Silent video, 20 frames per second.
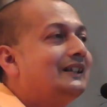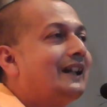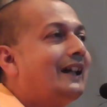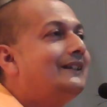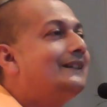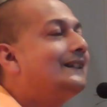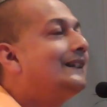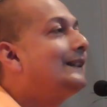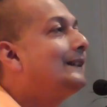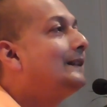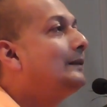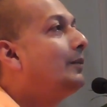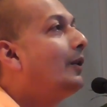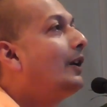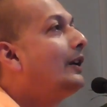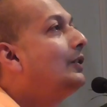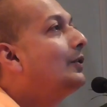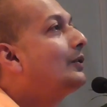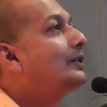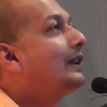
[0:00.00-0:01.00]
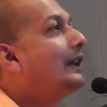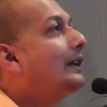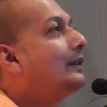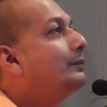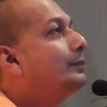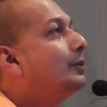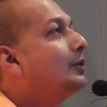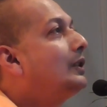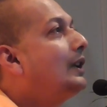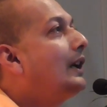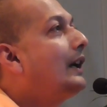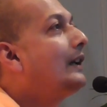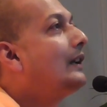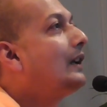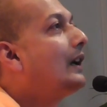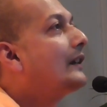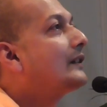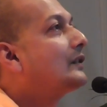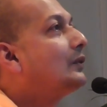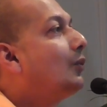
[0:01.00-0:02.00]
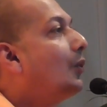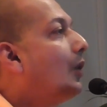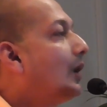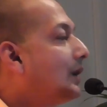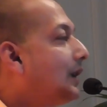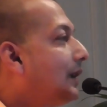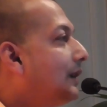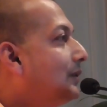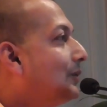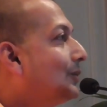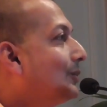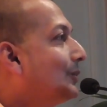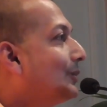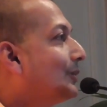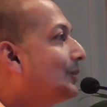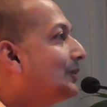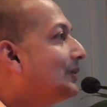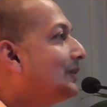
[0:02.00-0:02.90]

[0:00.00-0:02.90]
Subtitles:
And this little boy looked at Buddha and asked, what are you?